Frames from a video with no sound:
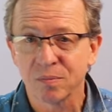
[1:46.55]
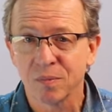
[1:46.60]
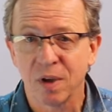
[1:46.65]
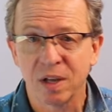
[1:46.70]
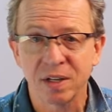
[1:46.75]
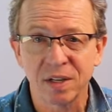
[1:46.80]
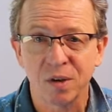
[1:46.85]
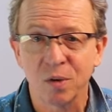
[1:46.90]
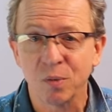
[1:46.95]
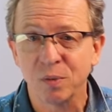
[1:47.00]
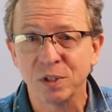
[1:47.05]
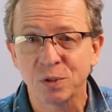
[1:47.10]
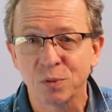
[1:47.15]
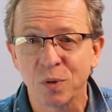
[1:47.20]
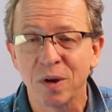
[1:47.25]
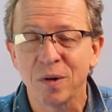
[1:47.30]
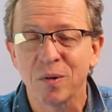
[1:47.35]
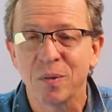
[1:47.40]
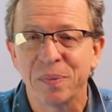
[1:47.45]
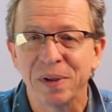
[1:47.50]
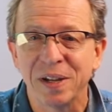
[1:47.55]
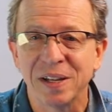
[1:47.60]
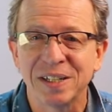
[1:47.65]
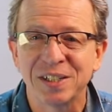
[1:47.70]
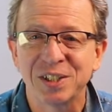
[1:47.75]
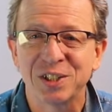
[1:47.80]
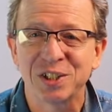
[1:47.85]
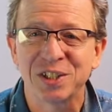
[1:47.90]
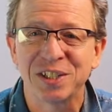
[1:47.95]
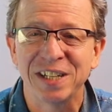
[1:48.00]
I don't know which way it will be
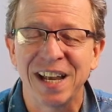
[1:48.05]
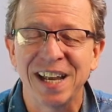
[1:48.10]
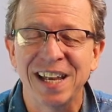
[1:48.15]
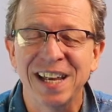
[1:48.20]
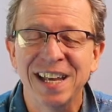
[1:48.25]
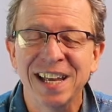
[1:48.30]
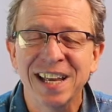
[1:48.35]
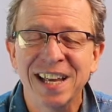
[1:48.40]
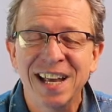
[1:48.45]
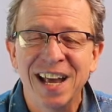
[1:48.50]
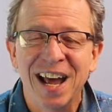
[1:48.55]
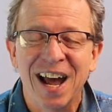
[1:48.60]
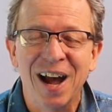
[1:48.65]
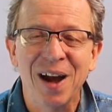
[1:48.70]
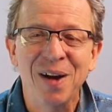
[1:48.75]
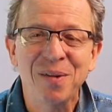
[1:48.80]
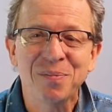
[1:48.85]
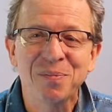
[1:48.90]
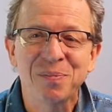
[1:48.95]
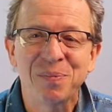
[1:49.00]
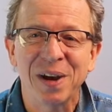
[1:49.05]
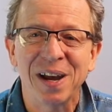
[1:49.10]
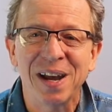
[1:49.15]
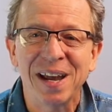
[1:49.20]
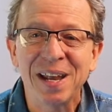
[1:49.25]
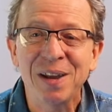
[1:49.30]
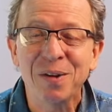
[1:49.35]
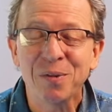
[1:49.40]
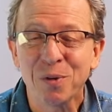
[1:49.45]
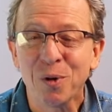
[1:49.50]
just yet.
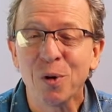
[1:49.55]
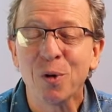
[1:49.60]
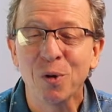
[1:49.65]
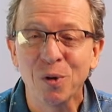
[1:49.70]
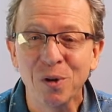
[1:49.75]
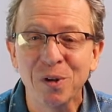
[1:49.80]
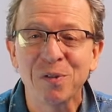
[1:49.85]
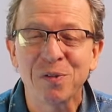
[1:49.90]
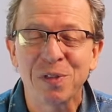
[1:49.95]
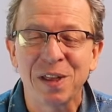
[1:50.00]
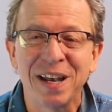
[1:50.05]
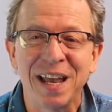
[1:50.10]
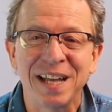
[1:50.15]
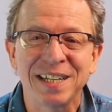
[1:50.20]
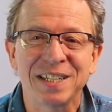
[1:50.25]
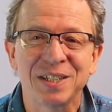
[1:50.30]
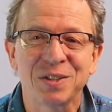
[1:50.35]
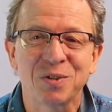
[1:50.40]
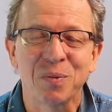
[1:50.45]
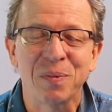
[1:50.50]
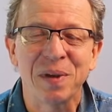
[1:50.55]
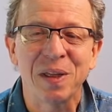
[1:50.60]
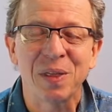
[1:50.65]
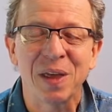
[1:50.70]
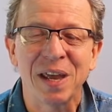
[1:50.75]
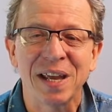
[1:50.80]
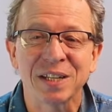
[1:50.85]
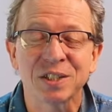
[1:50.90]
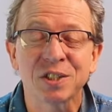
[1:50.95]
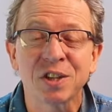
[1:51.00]
All of the letters will be
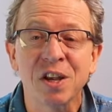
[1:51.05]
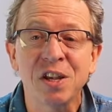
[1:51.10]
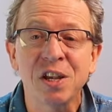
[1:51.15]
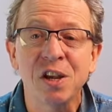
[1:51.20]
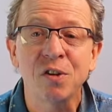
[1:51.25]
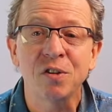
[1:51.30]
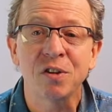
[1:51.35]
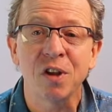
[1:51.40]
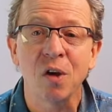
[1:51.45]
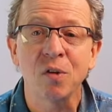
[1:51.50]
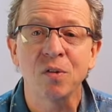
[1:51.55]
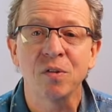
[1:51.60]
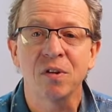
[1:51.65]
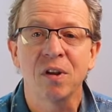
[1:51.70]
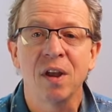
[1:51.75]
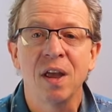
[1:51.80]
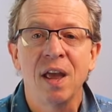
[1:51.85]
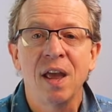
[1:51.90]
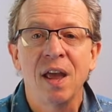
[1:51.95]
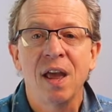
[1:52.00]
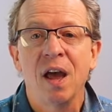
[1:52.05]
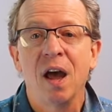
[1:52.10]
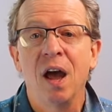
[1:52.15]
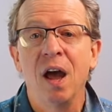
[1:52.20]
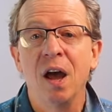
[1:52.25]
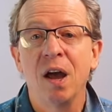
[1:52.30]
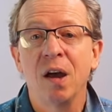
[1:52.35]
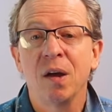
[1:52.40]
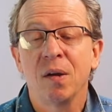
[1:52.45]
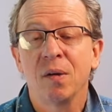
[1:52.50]
there. So you don't
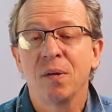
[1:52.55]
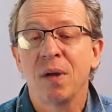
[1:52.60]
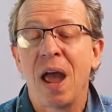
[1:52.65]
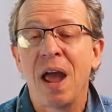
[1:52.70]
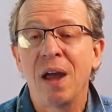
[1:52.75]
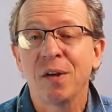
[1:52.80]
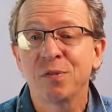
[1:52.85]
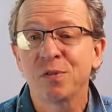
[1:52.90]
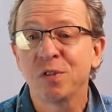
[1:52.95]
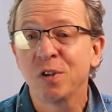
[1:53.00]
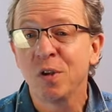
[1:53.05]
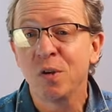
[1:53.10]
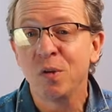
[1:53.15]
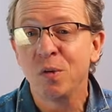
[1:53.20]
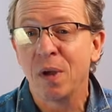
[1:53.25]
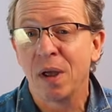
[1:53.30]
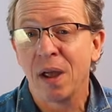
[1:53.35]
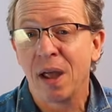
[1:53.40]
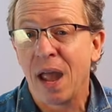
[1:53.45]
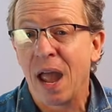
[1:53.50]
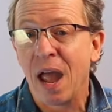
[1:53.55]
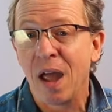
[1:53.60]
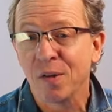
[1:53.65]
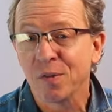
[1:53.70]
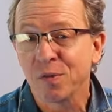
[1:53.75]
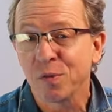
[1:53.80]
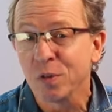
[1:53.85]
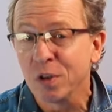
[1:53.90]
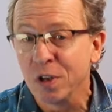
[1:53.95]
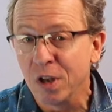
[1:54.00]
have to
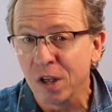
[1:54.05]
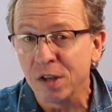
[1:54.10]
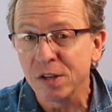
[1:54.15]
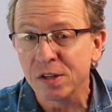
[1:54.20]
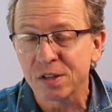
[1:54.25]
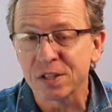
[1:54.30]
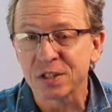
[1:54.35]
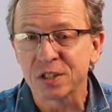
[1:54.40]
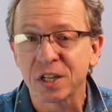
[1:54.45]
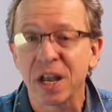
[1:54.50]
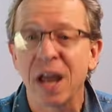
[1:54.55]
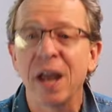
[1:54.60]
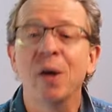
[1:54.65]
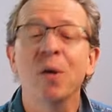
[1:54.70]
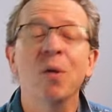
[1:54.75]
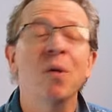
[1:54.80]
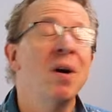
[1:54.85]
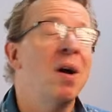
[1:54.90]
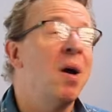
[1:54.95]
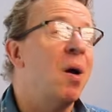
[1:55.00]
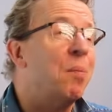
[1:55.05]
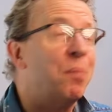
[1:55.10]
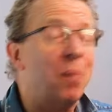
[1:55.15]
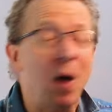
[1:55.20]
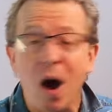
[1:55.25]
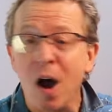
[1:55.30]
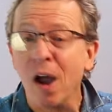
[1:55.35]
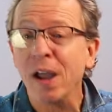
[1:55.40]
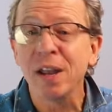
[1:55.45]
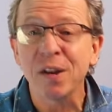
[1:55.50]
have learned the scale,
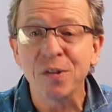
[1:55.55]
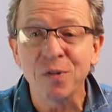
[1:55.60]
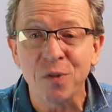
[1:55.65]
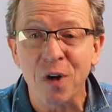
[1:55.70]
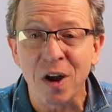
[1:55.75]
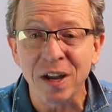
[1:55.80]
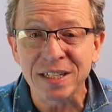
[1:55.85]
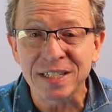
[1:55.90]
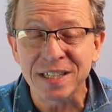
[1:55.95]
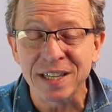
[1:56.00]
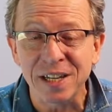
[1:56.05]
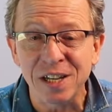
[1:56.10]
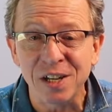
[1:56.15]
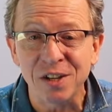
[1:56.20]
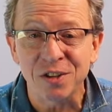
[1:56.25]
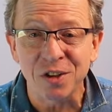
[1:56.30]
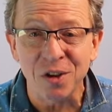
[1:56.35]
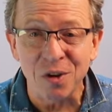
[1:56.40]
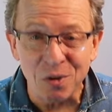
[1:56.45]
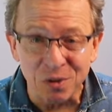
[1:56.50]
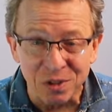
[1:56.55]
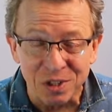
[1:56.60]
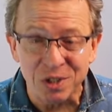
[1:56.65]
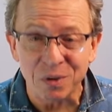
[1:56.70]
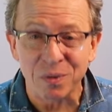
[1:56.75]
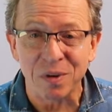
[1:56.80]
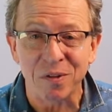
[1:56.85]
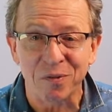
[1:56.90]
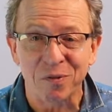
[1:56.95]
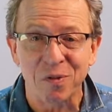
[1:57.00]
but I advise that you
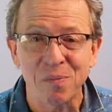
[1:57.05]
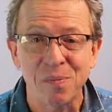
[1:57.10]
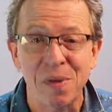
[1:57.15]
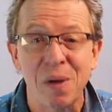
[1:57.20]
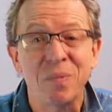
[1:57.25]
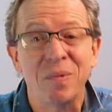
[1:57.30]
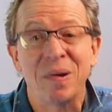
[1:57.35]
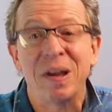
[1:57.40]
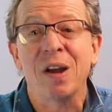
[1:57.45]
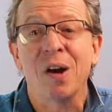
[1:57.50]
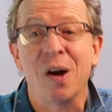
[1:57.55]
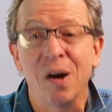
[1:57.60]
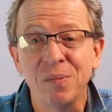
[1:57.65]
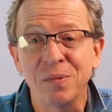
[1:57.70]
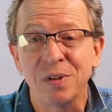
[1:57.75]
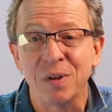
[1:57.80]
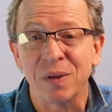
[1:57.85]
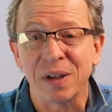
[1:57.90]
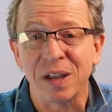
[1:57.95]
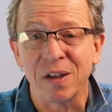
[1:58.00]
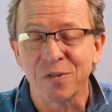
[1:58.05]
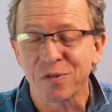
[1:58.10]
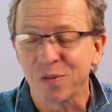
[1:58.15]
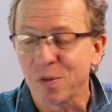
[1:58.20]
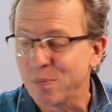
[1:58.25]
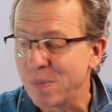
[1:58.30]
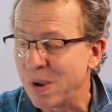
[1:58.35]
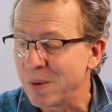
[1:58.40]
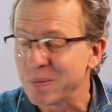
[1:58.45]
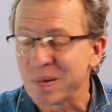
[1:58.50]
do it from memory. I'm doing it
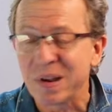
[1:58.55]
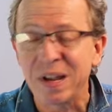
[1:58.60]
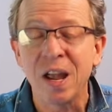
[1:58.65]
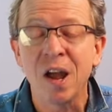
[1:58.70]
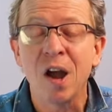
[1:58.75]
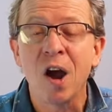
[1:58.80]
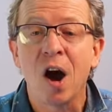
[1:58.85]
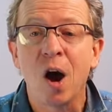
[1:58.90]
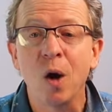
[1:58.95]
from memory.